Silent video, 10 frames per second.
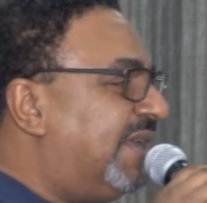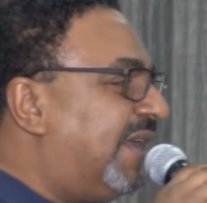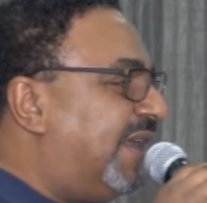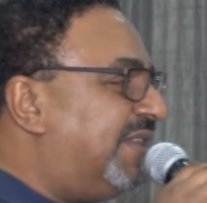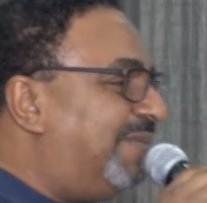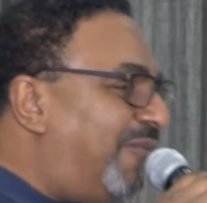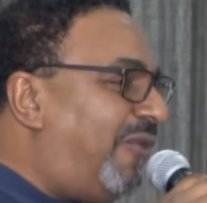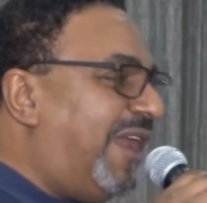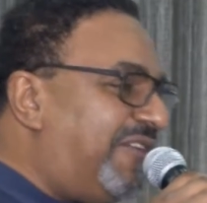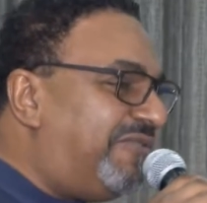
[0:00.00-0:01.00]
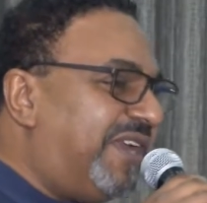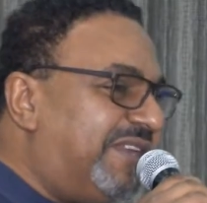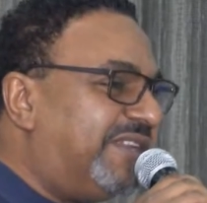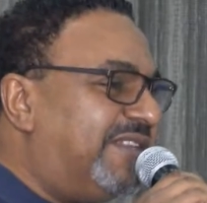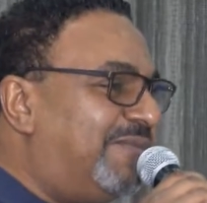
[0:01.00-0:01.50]
And the more I read
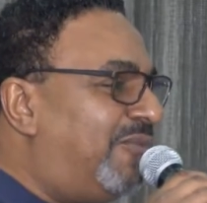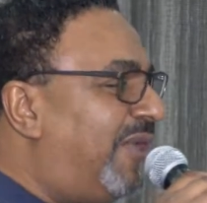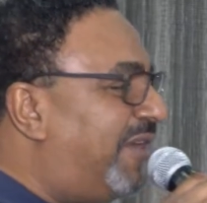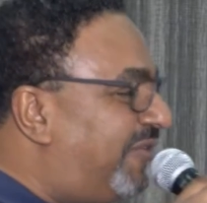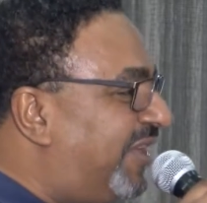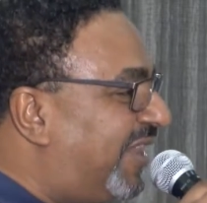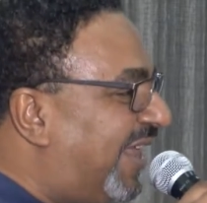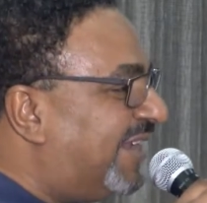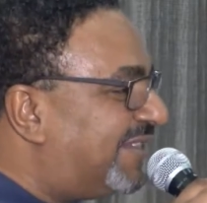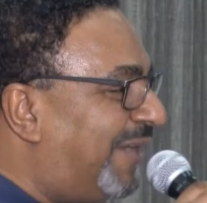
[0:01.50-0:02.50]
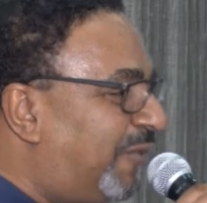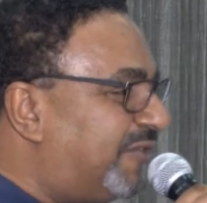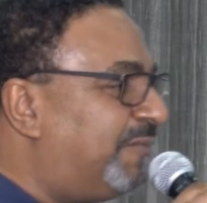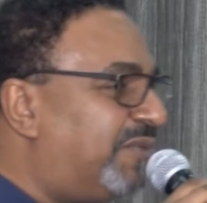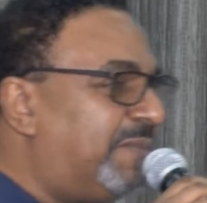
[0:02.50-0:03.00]
it, the more I realized I
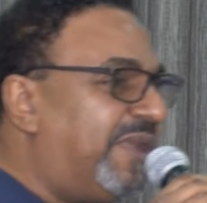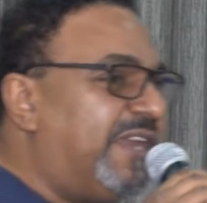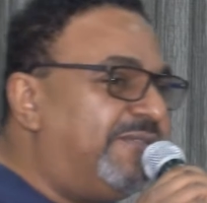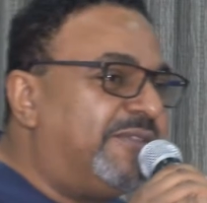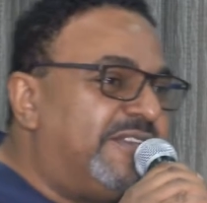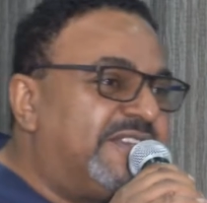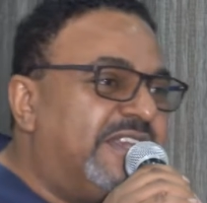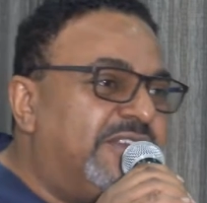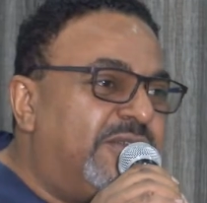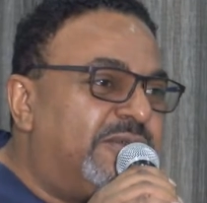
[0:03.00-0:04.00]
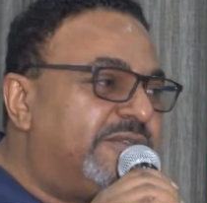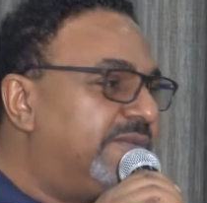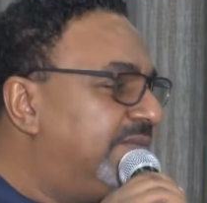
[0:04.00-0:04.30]
wasn't prepared for this keynote.